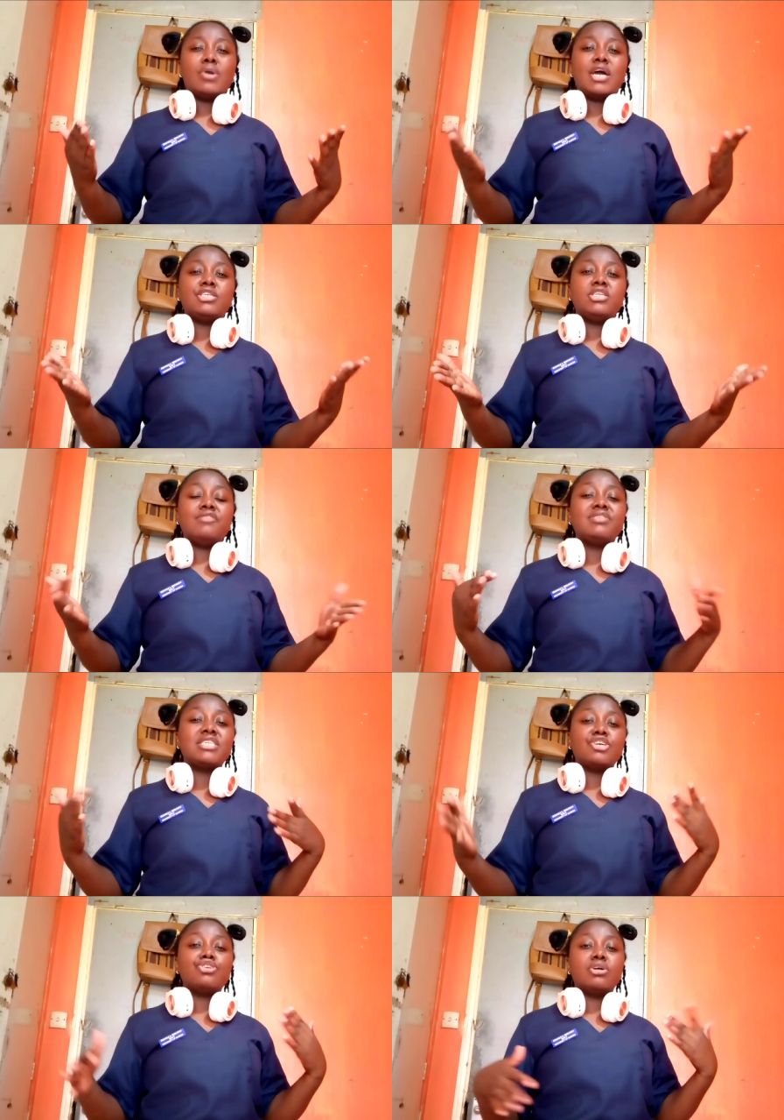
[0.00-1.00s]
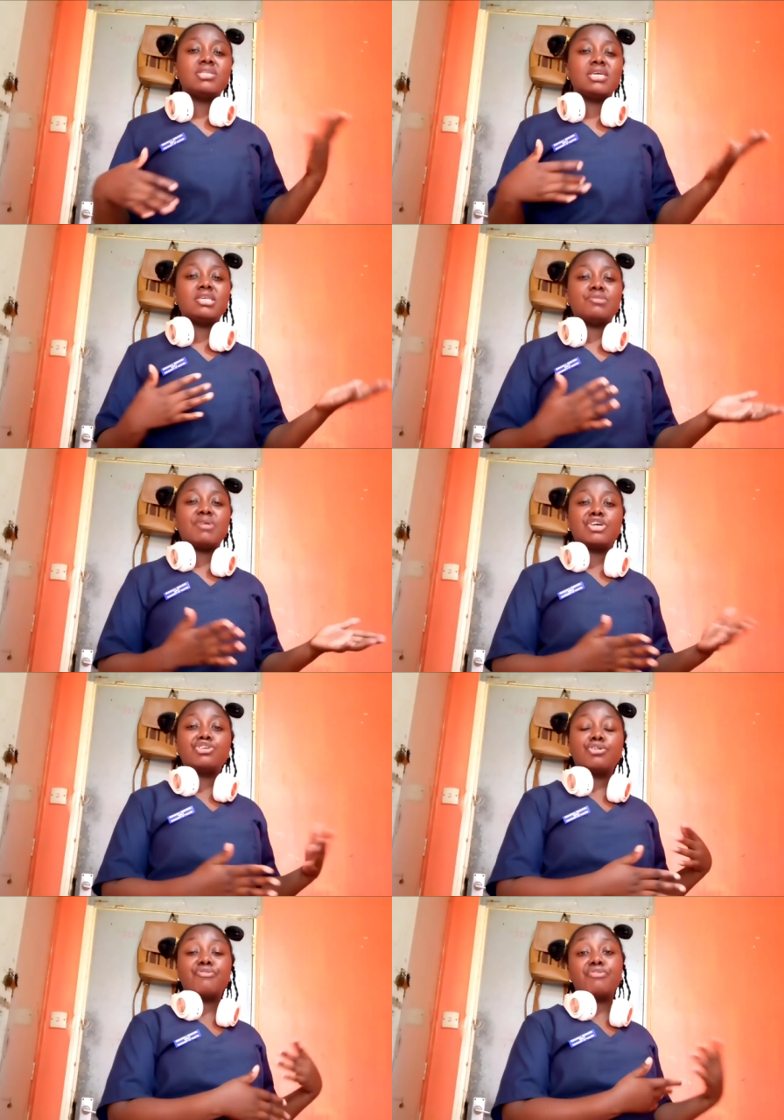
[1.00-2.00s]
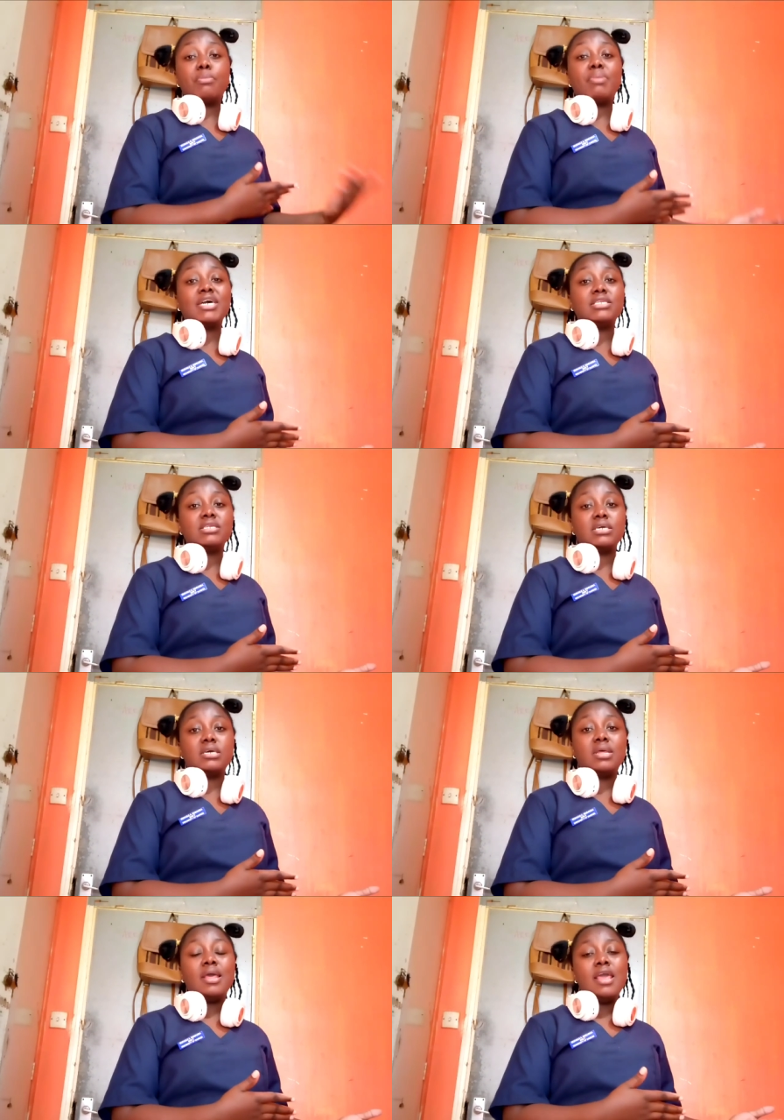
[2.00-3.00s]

achieve sexual satisfaction of your partner.